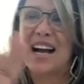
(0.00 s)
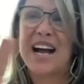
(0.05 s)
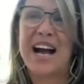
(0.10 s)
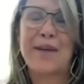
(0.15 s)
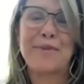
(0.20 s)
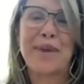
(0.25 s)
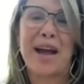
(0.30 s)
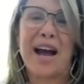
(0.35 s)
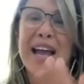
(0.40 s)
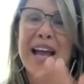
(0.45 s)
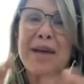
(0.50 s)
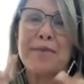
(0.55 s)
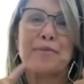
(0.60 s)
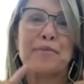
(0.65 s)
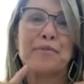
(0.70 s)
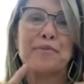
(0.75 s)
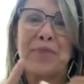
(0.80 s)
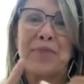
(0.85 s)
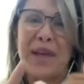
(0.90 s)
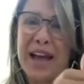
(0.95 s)
I mean, I am
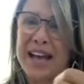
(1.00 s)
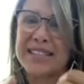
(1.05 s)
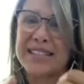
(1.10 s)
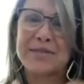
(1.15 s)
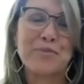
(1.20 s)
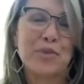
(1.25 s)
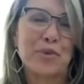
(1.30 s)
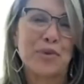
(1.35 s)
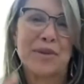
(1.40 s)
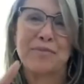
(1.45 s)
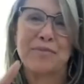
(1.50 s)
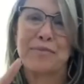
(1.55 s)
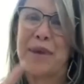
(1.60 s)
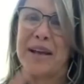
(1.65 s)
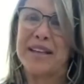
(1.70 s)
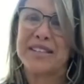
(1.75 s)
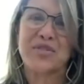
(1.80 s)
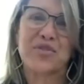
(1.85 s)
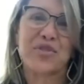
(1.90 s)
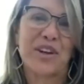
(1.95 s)
asked Marie,
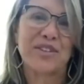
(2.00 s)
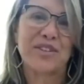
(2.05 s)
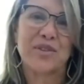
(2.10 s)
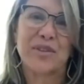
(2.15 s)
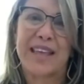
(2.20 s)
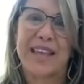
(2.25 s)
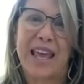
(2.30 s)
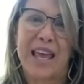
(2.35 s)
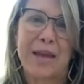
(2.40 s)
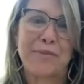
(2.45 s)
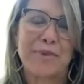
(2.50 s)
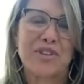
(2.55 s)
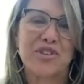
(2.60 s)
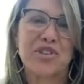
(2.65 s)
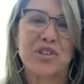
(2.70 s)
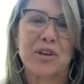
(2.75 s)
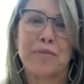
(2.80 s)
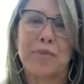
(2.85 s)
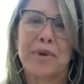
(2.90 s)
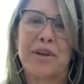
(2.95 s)
best friends with Gabe and
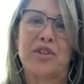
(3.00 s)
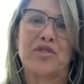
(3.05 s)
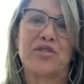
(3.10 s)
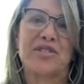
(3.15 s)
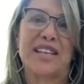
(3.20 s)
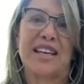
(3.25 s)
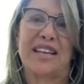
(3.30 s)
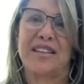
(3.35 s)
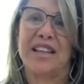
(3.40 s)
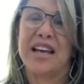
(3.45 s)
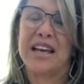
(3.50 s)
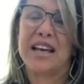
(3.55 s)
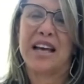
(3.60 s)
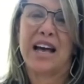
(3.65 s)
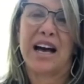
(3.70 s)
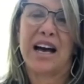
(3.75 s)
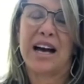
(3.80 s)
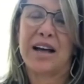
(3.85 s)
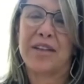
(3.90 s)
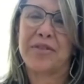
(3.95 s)
Jill Pearson
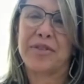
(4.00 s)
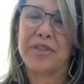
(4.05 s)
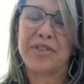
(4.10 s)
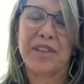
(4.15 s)
uh,